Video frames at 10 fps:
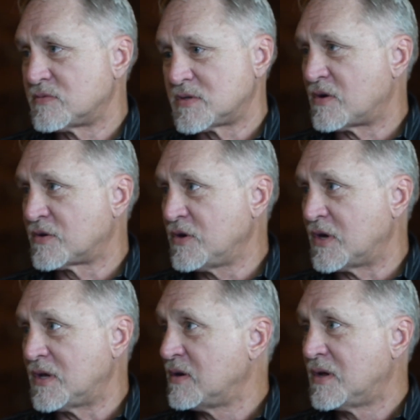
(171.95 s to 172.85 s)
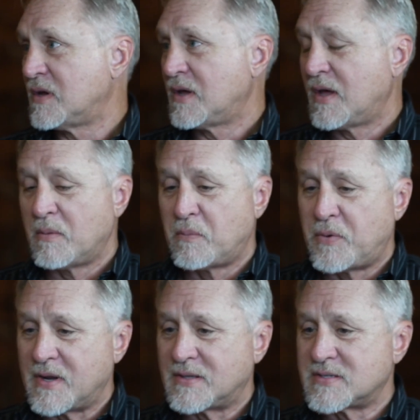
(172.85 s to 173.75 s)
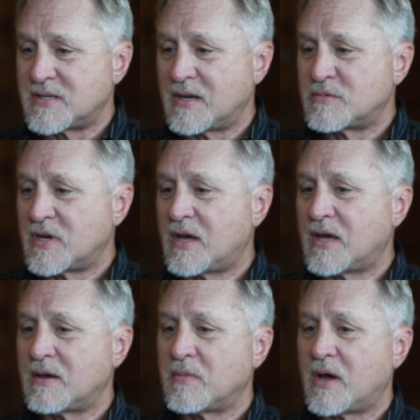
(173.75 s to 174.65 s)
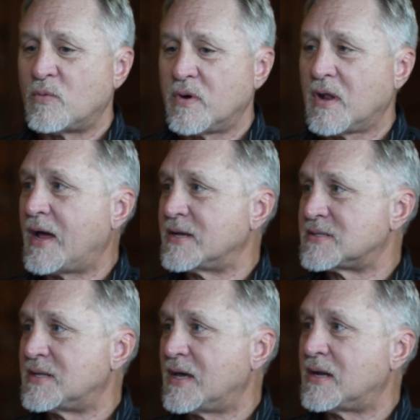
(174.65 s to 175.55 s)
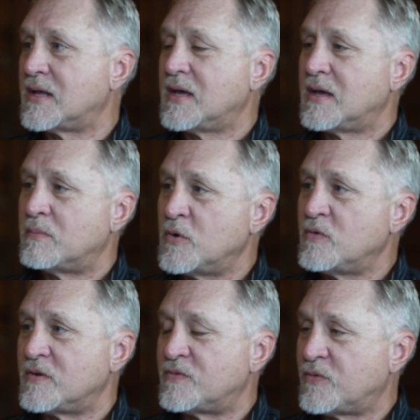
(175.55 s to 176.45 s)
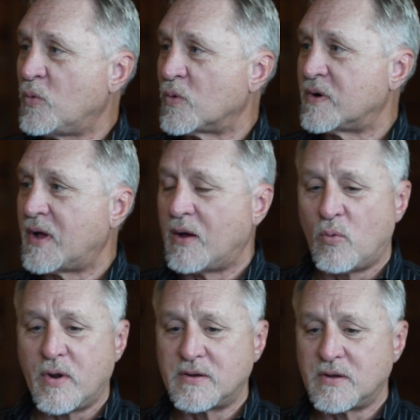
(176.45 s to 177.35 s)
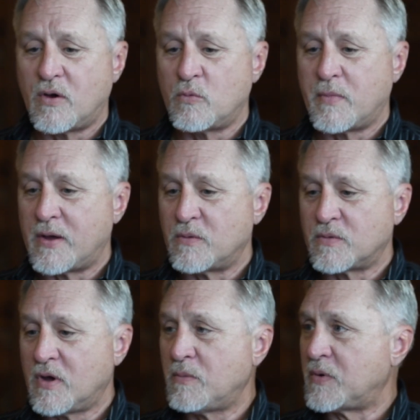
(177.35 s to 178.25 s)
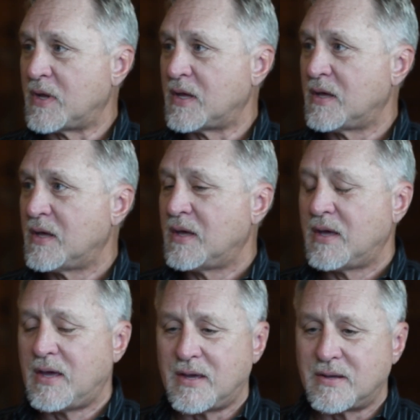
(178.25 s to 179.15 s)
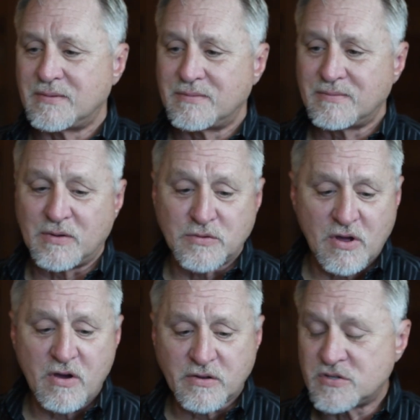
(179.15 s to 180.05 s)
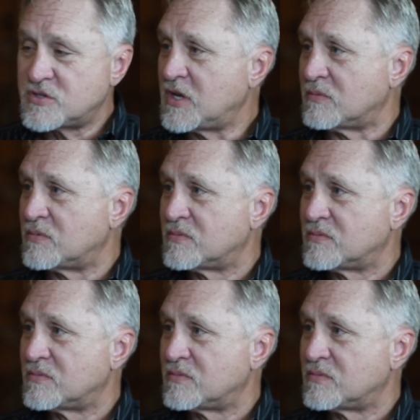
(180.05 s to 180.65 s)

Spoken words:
It was all good, but at the same time, I realized that moving forward, I wanted to own my own company, and talk is cheap.